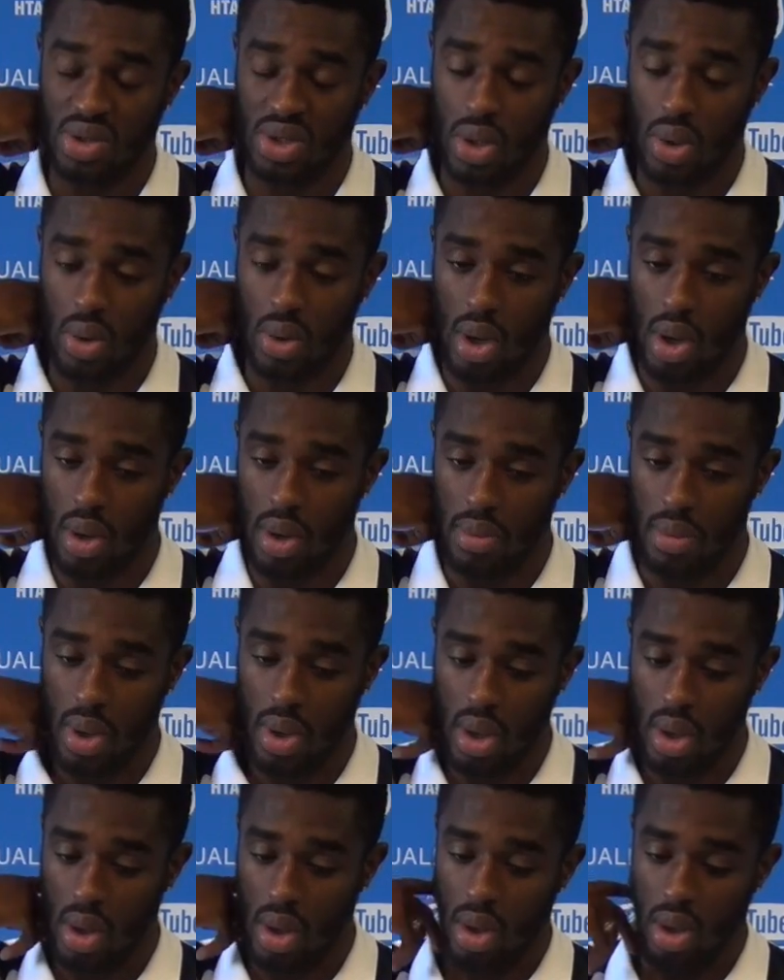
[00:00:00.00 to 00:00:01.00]
So,
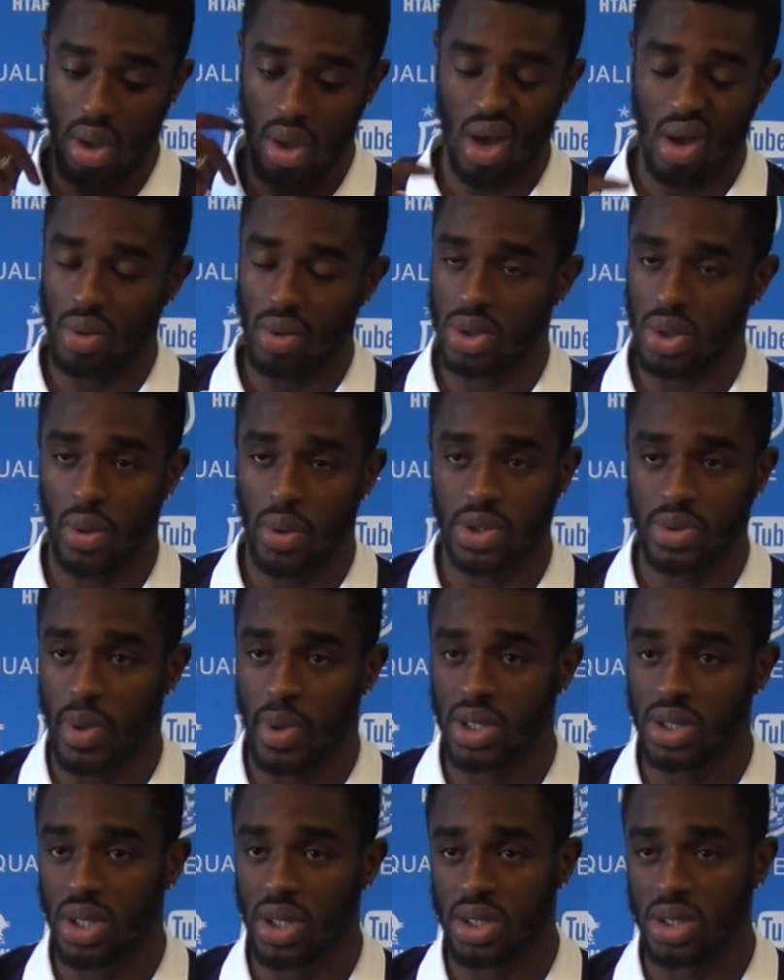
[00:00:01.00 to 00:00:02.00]
it was always
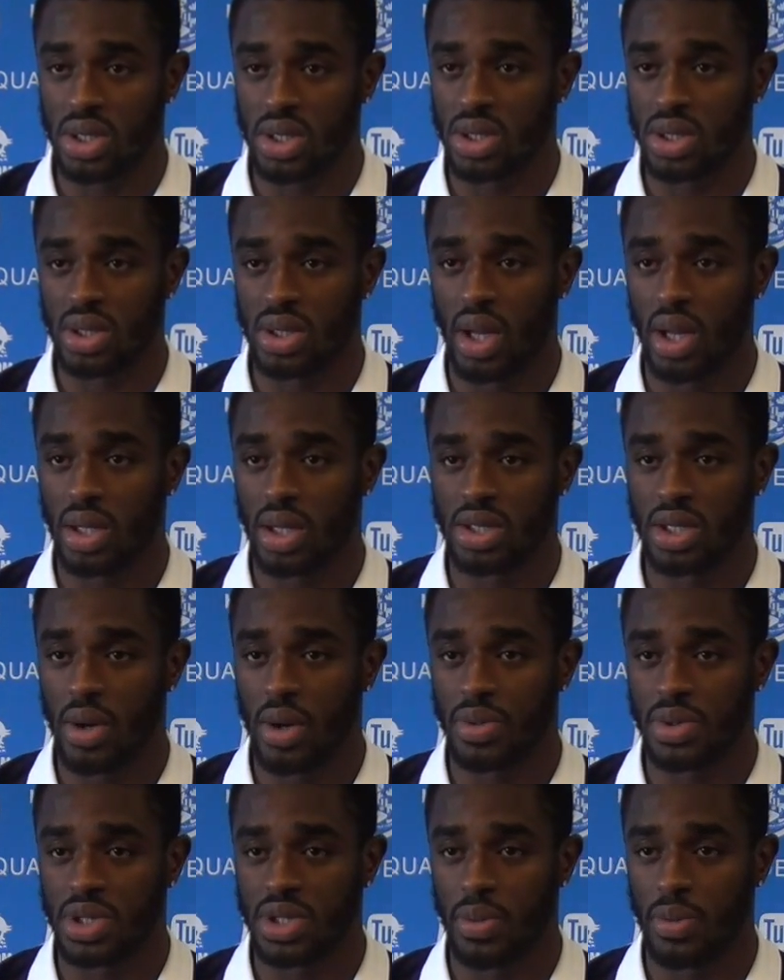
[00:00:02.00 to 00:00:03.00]
my intention to stay in the
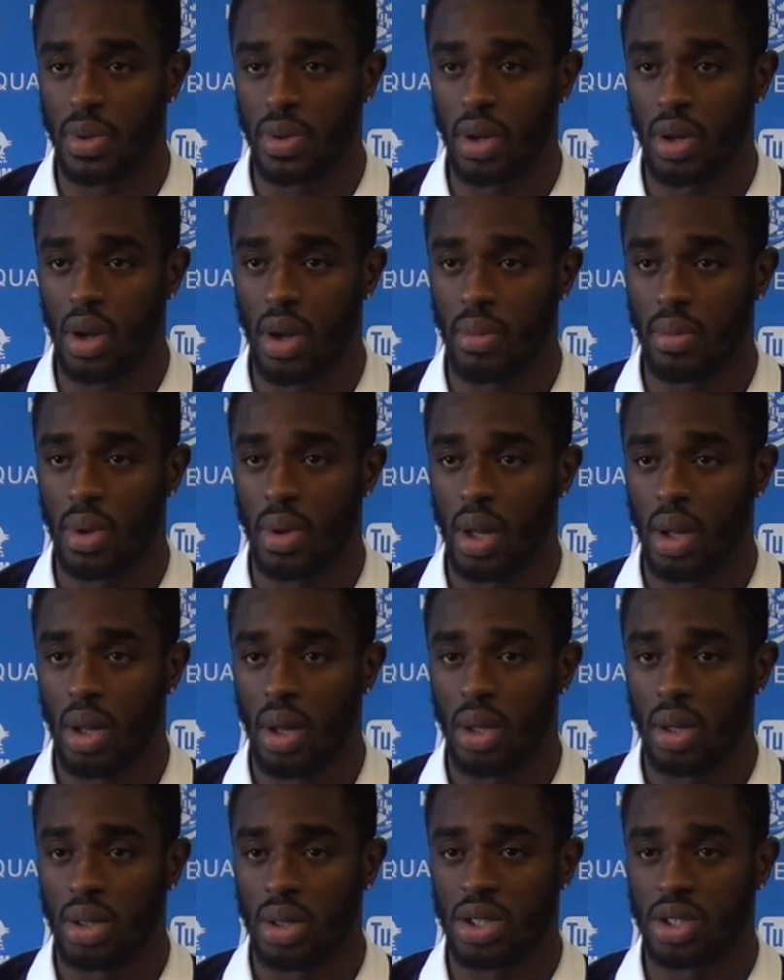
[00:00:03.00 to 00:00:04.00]
Championship and
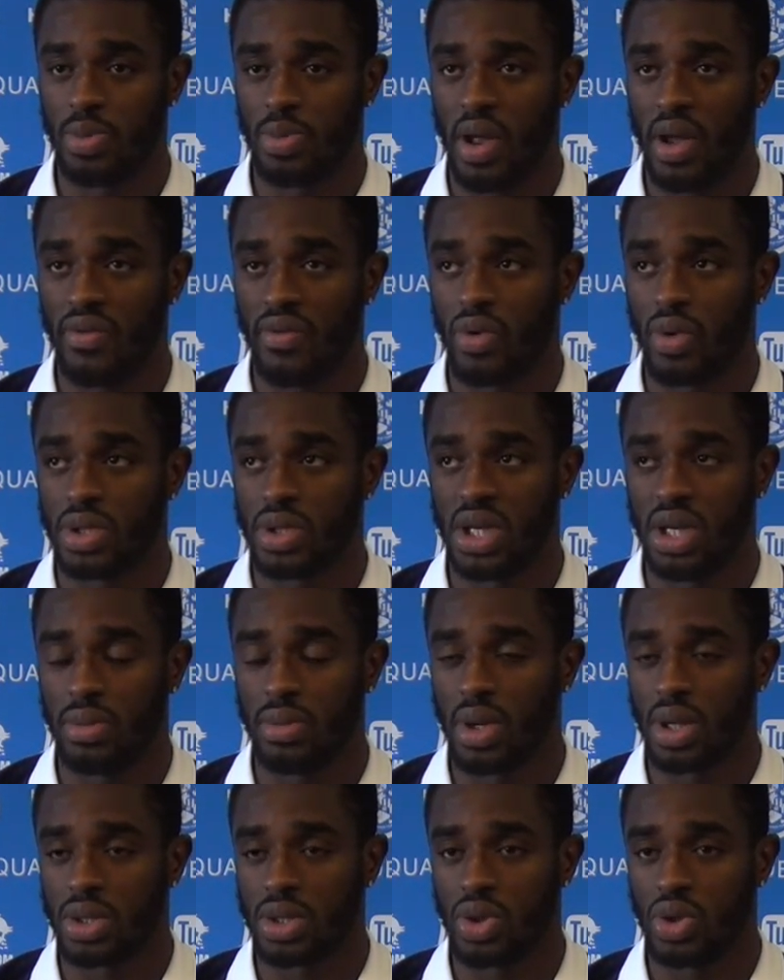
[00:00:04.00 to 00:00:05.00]
just play for a
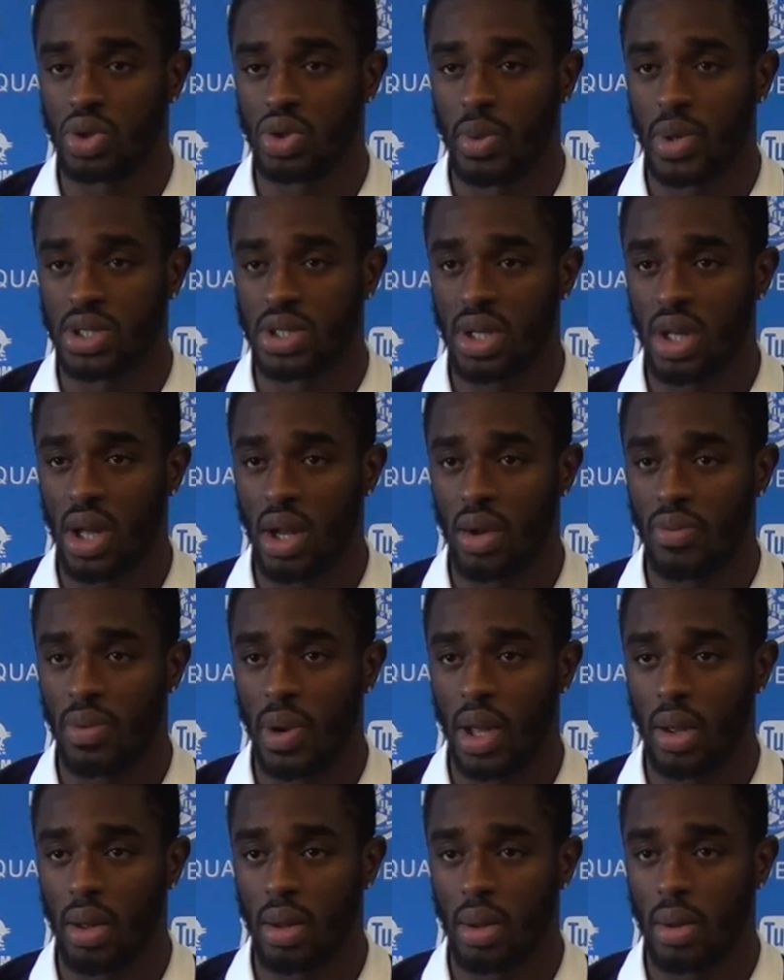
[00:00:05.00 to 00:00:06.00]
team that suits my style of
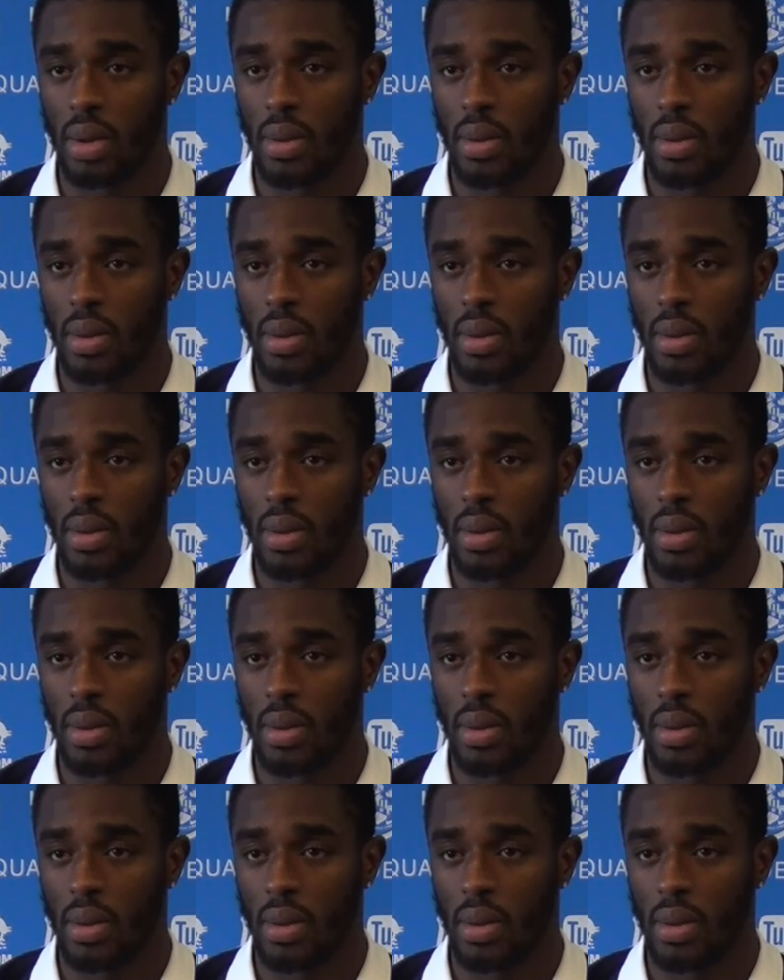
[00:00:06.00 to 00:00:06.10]
play.